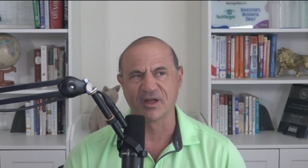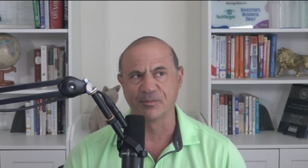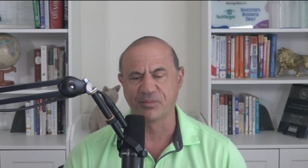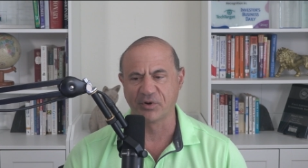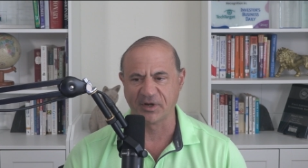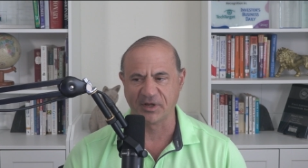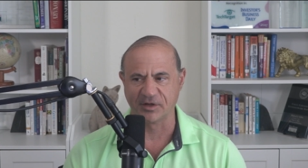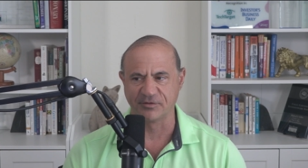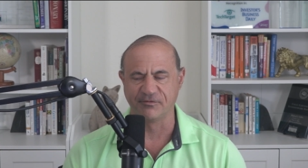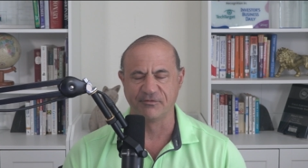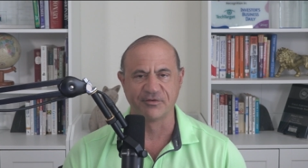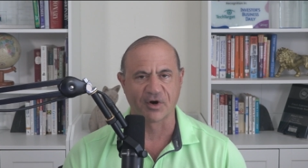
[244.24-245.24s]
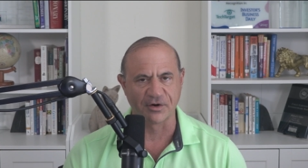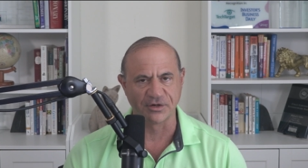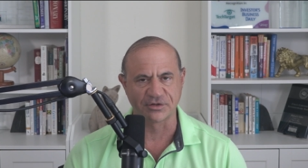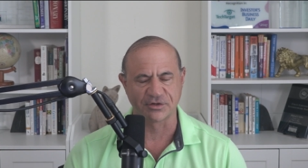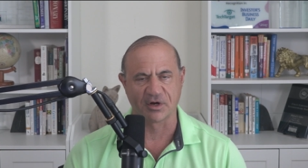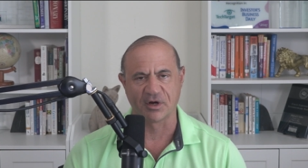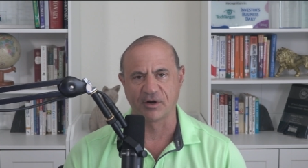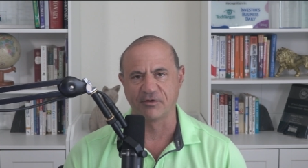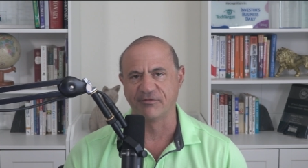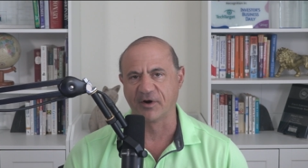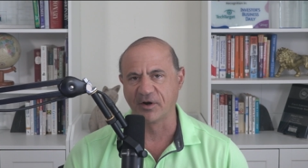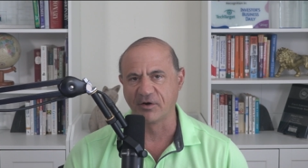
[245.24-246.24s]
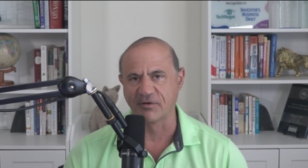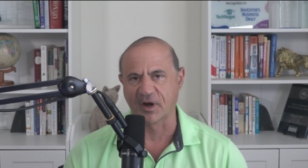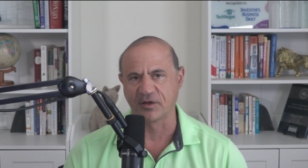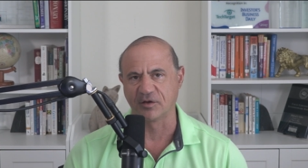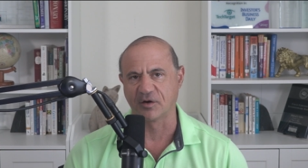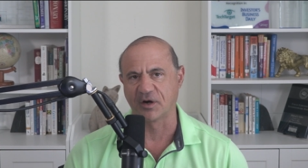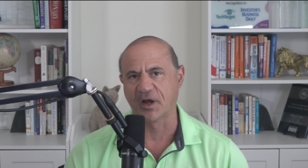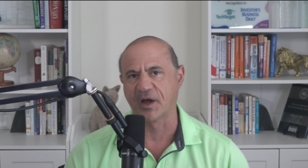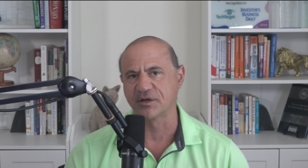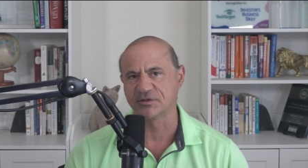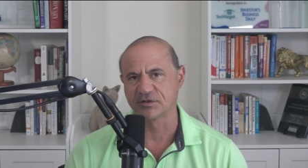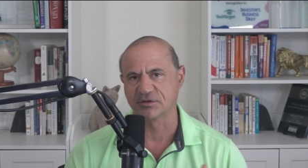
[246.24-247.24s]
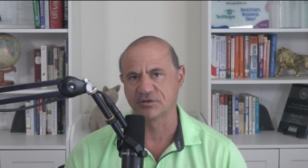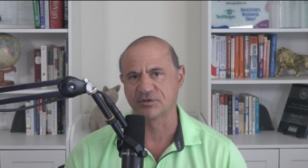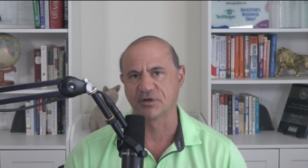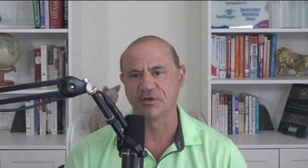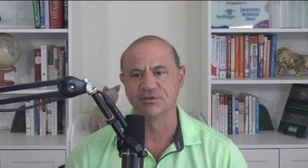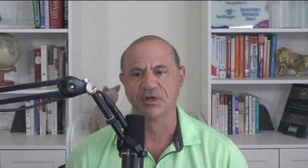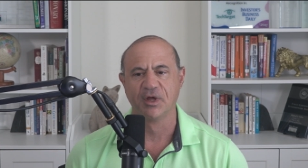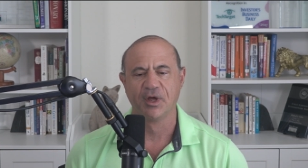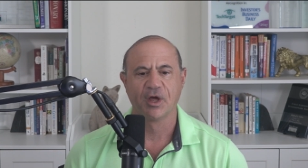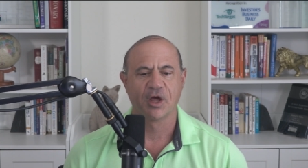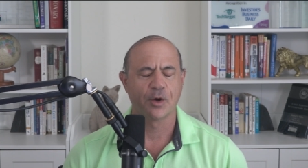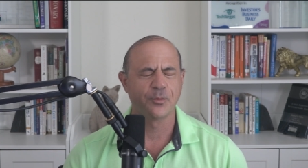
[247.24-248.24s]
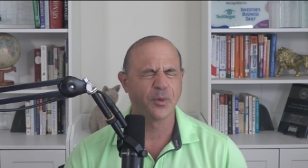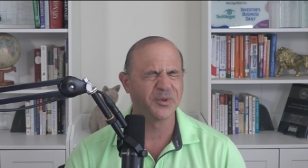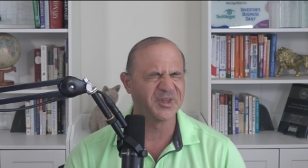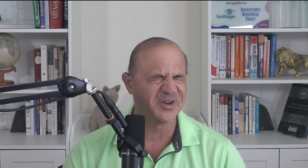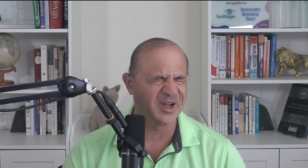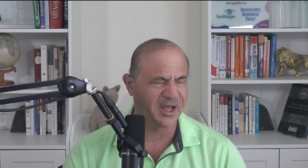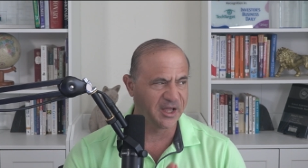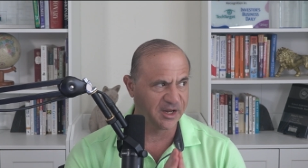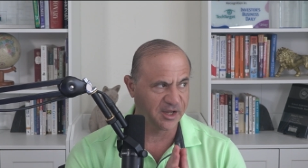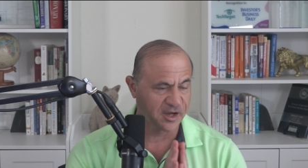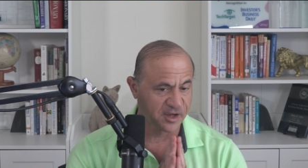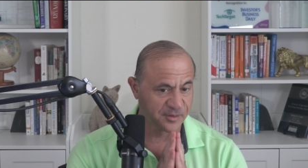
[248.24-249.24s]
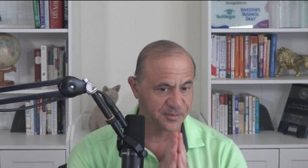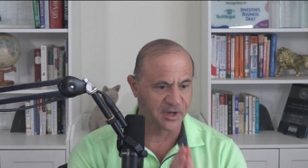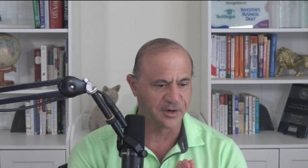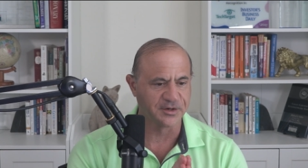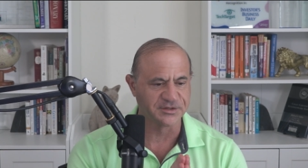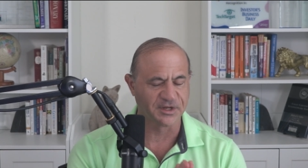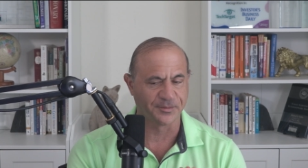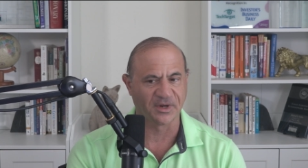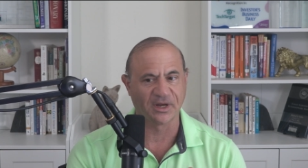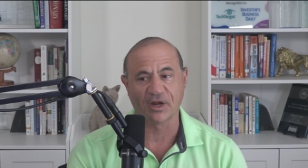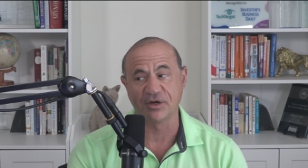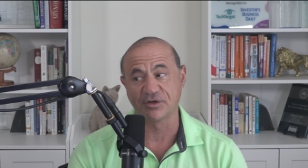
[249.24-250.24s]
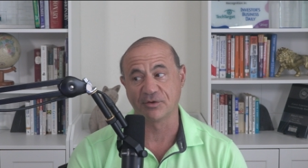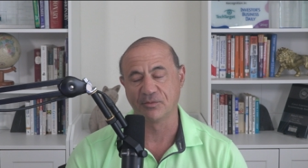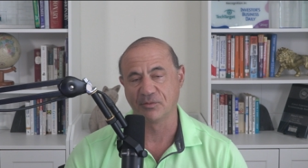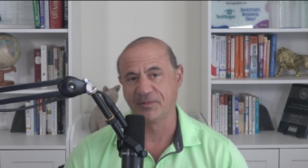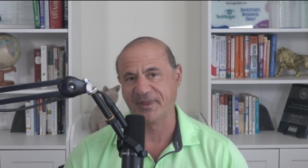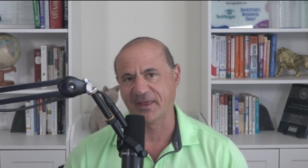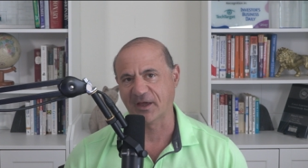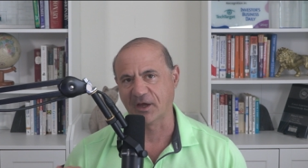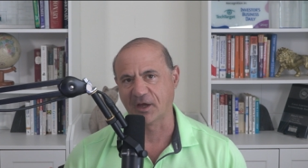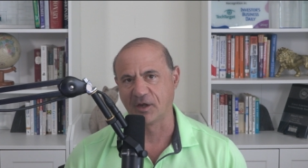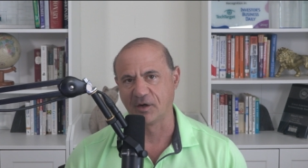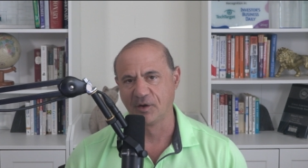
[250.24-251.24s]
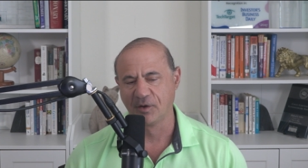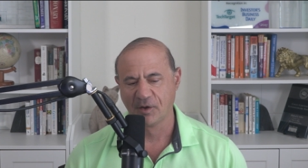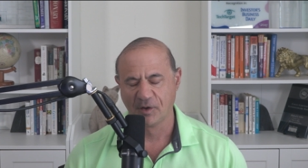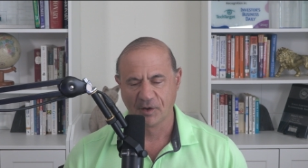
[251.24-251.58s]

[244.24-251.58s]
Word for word: We are putting in very strong, very granular access controls, and we will do any kind of micro segmentation we can.